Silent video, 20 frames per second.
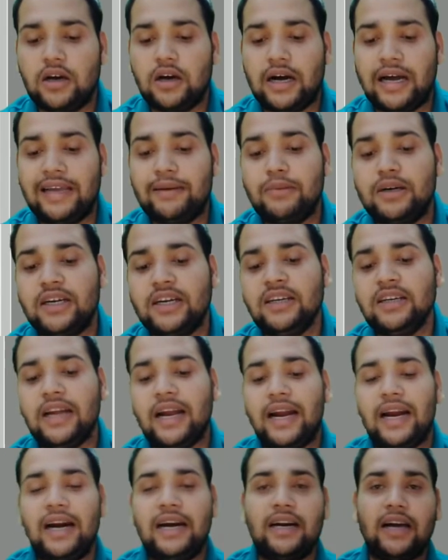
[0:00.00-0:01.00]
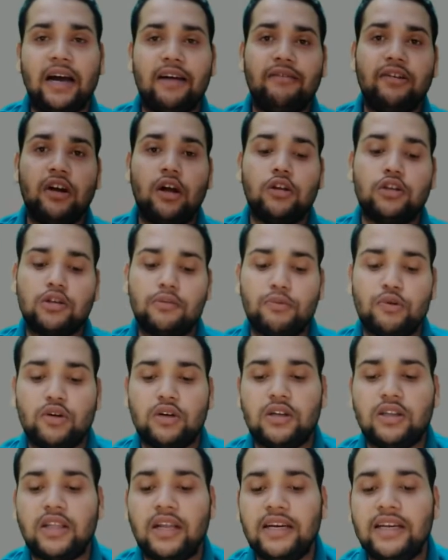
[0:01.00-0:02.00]
I button, and I will also
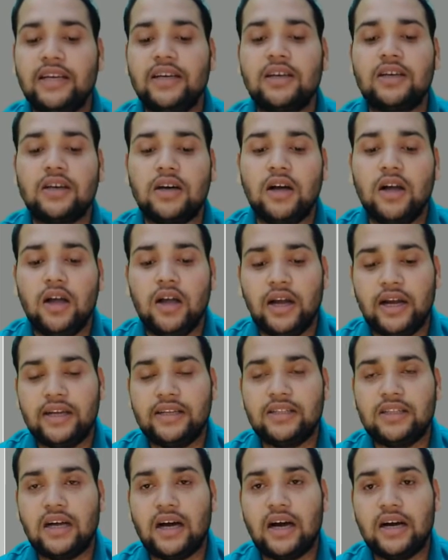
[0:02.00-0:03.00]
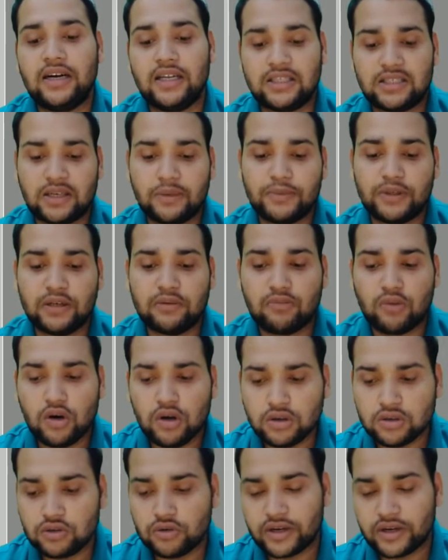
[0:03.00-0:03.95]
put the link in the description box.